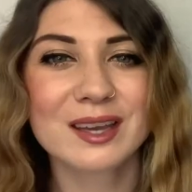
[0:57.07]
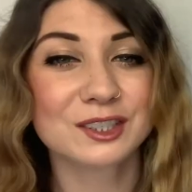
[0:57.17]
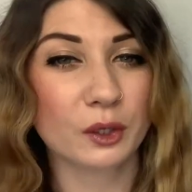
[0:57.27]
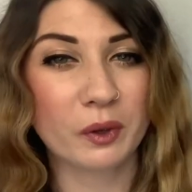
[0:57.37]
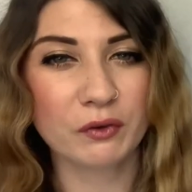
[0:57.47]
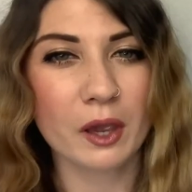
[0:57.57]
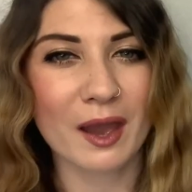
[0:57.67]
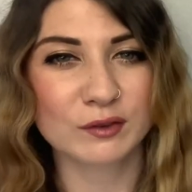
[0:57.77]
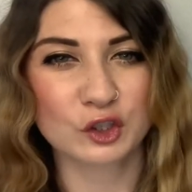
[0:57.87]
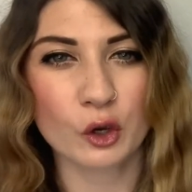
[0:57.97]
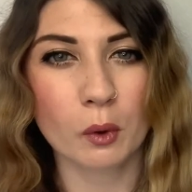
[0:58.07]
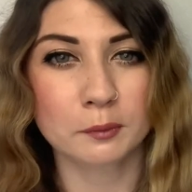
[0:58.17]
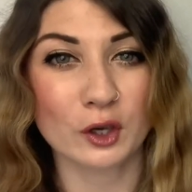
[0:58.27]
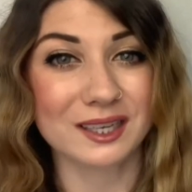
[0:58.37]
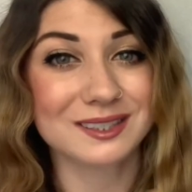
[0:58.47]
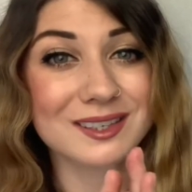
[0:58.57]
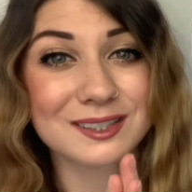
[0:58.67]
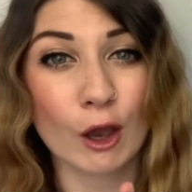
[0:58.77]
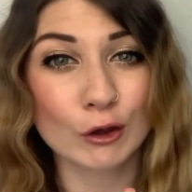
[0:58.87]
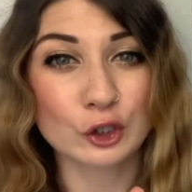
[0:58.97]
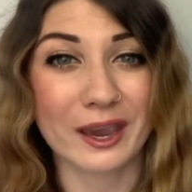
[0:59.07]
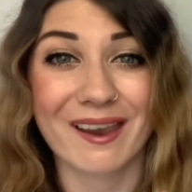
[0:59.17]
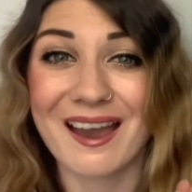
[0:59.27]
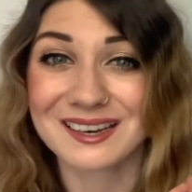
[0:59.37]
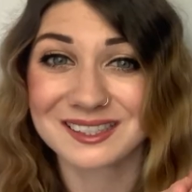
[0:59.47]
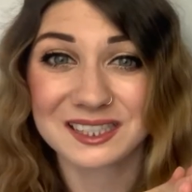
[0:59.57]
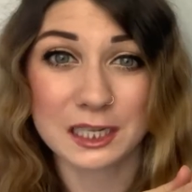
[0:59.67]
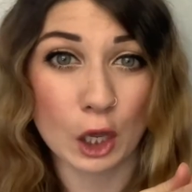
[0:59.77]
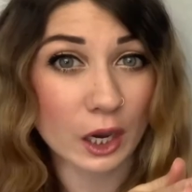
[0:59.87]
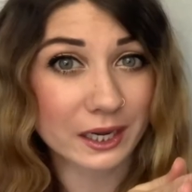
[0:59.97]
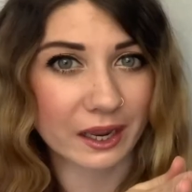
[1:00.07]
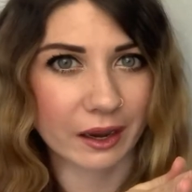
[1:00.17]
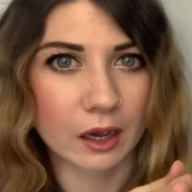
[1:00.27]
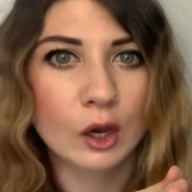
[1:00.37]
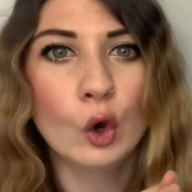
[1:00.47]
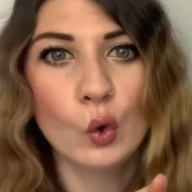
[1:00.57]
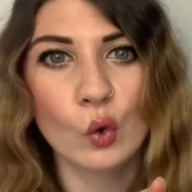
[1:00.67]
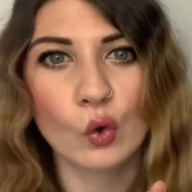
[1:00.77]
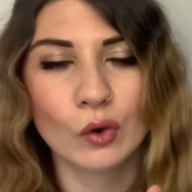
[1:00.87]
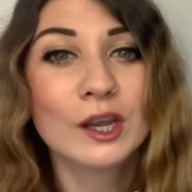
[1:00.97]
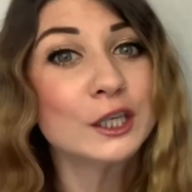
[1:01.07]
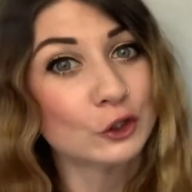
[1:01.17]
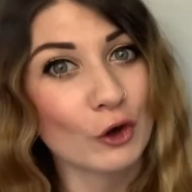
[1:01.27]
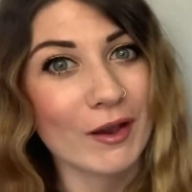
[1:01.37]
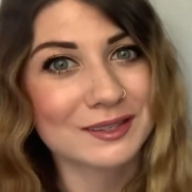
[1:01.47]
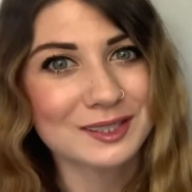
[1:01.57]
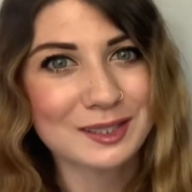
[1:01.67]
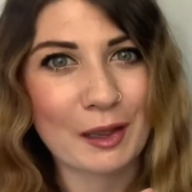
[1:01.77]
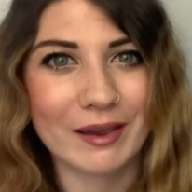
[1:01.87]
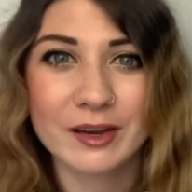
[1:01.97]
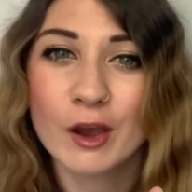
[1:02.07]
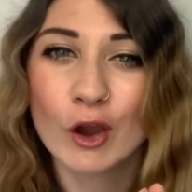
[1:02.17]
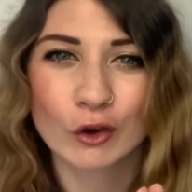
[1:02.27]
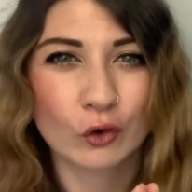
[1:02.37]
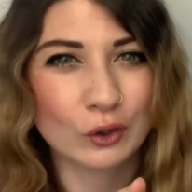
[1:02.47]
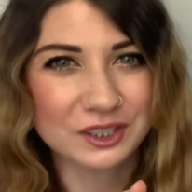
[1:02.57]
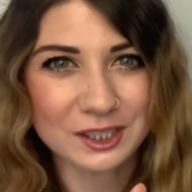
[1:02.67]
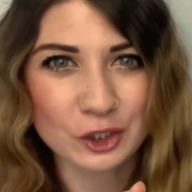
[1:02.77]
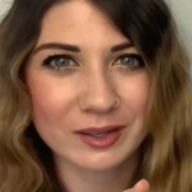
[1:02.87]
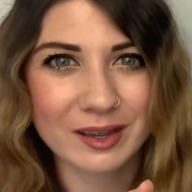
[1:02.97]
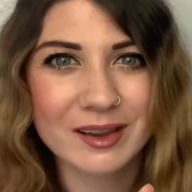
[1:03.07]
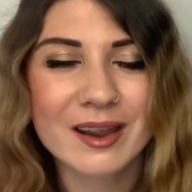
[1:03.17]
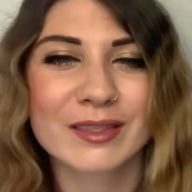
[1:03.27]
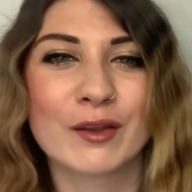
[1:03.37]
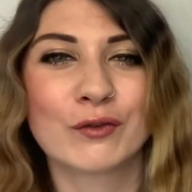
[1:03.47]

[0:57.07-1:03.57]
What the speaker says: So if you have two objects touching and sliding, or trying to slide across each other, then